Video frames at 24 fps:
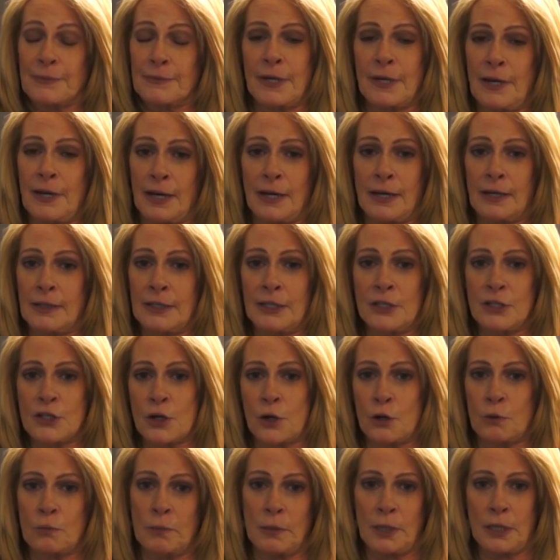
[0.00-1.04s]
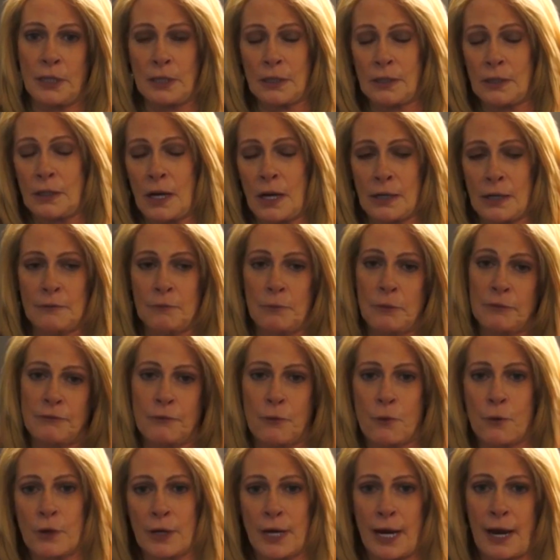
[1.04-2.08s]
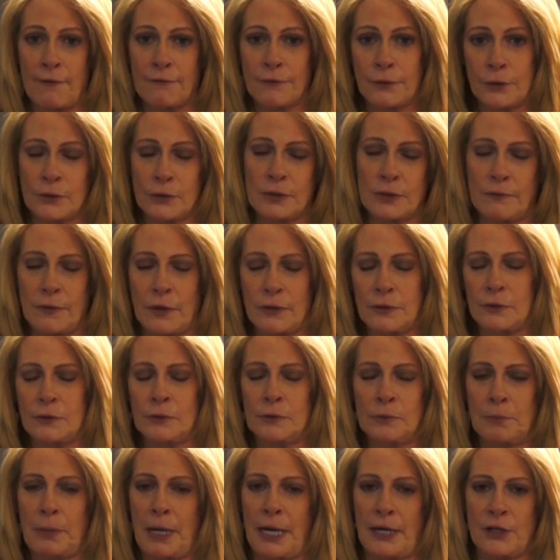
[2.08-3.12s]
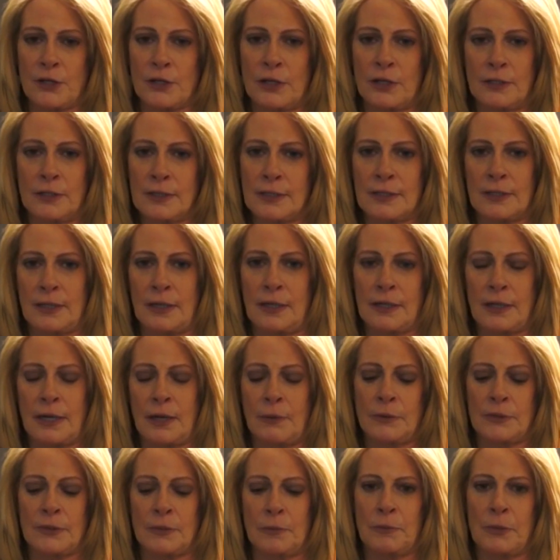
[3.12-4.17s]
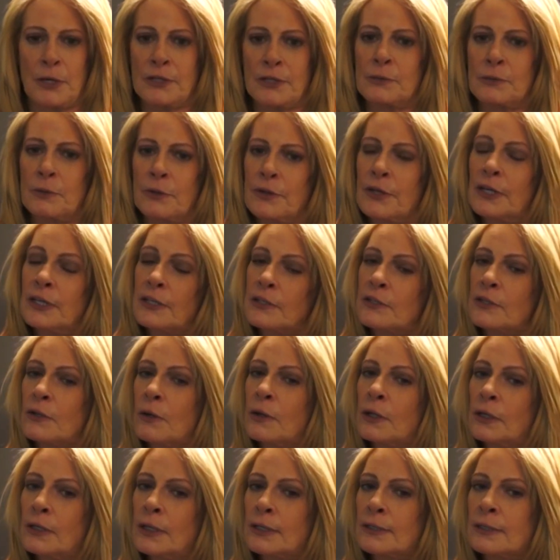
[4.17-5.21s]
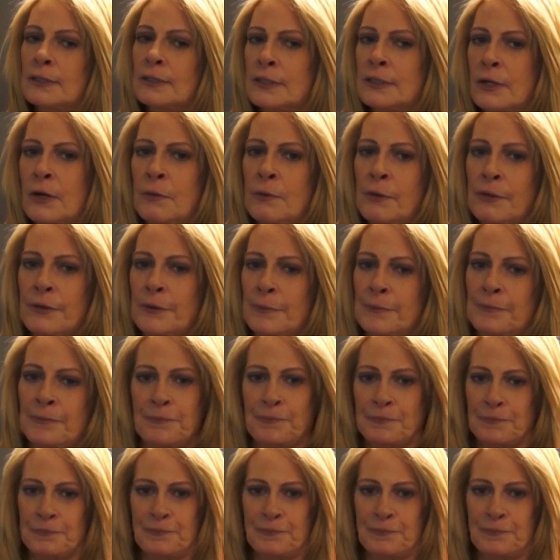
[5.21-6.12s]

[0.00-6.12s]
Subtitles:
And he showed me a lot of before and afters of other patients, and I was impressed with it, so I elected to go with him.